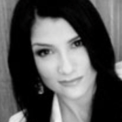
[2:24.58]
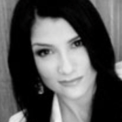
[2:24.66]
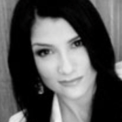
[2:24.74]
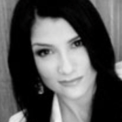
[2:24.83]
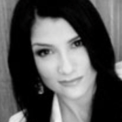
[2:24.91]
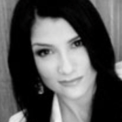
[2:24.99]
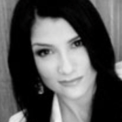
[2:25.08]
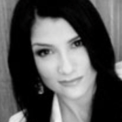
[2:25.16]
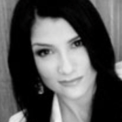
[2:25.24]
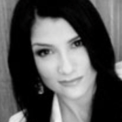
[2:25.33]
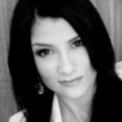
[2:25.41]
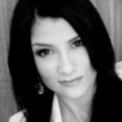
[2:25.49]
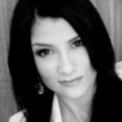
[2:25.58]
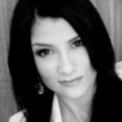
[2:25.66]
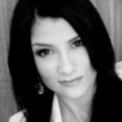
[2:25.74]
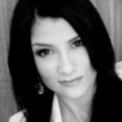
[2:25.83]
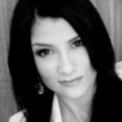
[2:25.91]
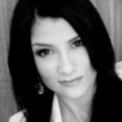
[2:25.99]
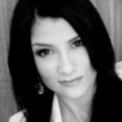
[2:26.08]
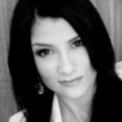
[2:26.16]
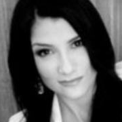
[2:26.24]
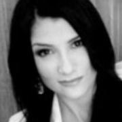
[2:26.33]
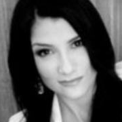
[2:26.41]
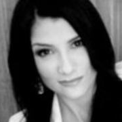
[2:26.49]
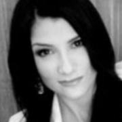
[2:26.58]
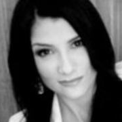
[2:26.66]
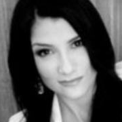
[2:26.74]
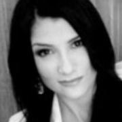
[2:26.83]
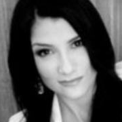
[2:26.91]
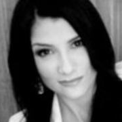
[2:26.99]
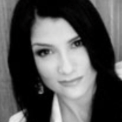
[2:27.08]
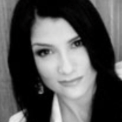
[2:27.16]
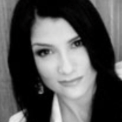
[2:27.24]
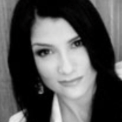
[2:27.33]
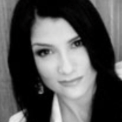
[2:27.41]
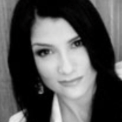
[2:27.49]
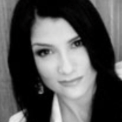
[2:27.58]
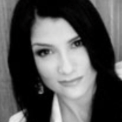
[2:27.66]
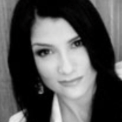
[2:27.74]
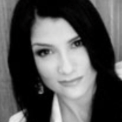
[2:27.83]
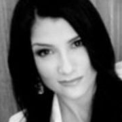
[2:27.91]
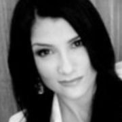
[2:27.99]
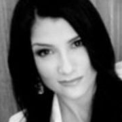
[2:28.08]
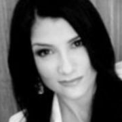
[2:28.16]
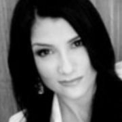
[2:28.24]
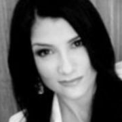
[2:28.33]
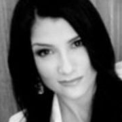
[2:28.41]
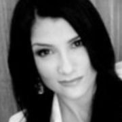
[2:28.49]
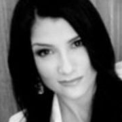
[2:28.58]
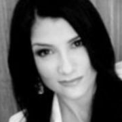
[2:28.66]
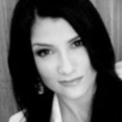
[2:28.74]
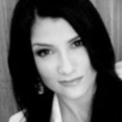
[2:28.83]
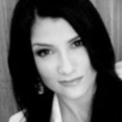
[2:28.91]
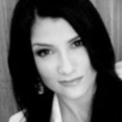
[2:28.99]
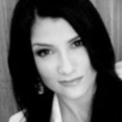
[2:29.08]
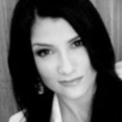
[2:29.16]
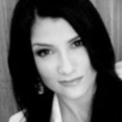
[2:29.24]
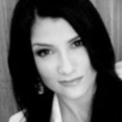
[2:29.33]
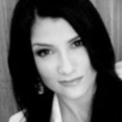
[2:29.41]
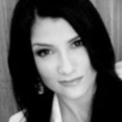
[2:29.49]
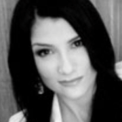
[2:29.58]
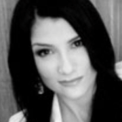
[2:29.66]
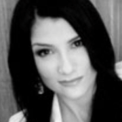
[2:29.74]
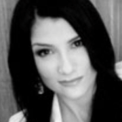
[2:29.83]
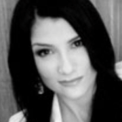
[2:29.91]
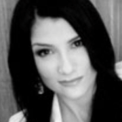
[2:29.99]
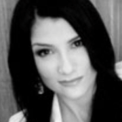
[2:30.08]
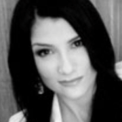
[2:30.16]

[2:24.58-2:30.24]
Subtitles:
[no speech]